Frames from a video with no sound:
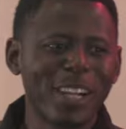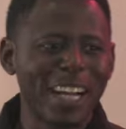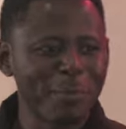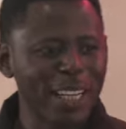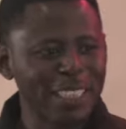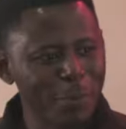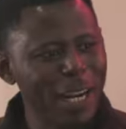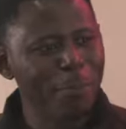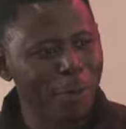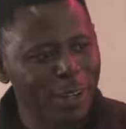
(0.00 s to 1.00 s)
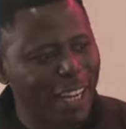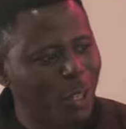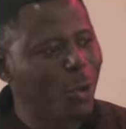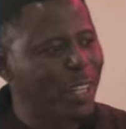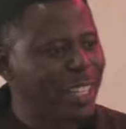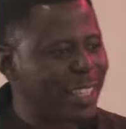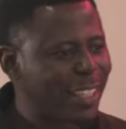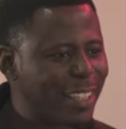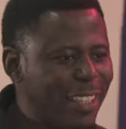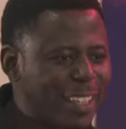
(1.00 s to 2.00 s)
look at me and say, but I'm bored and lonely.
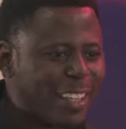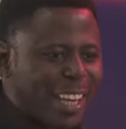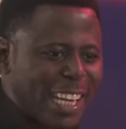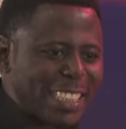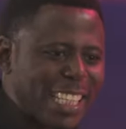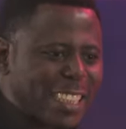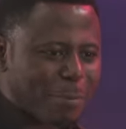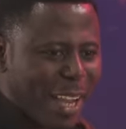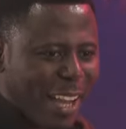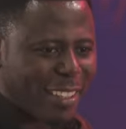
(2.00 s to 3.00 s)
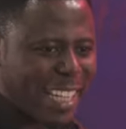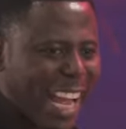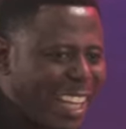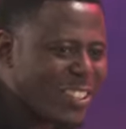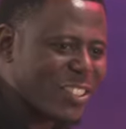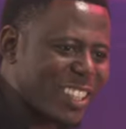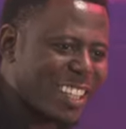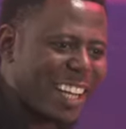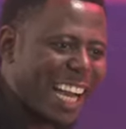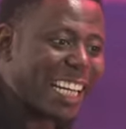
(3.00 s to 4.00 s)
And I say, smile, dance.
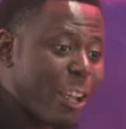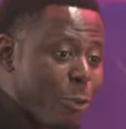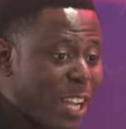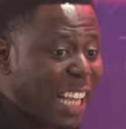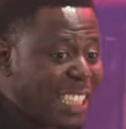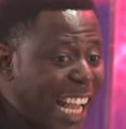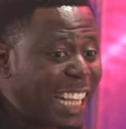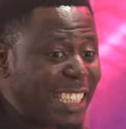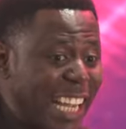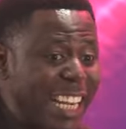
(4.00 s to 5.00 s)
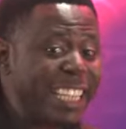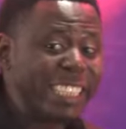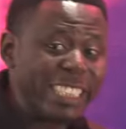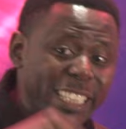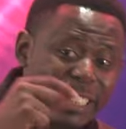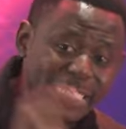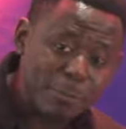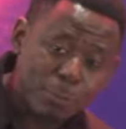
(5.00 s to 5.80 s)
And then you dance, and then the